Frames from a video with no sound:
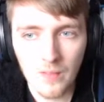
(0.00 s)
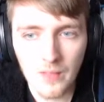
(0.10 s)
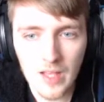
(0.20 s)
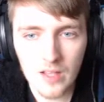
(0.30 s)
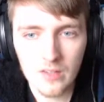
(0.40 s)

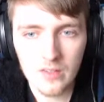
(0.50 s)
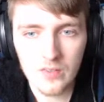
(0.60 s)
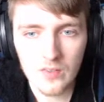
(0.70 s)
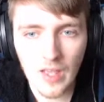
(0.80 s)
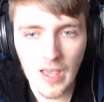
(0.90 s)

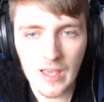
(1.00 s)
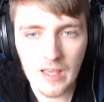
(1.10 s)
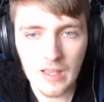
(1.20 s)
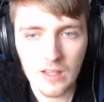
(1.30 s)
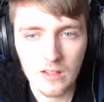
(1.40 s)
There's
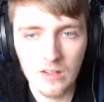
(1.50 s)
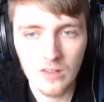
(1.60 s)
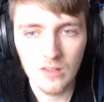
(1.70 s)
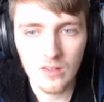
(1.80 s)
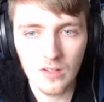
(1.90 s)
a
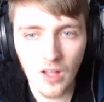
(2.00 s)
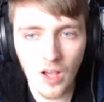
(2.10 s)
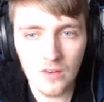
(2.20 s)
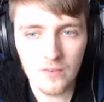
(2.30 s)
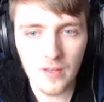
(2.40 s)

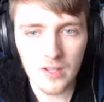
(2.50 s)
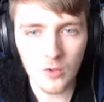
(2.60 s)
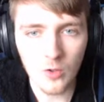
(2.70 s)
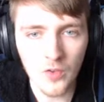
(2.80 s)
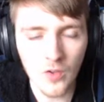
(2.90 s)
artifact
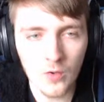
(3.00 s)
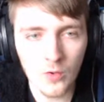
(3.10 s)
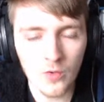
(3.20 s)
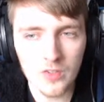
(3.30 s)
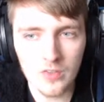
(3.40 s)
or
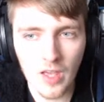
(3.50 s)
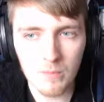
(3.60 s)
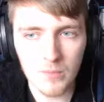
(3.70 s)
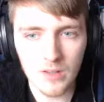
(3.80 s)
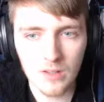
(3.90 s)
non-aura
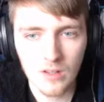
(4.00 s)
enchantment.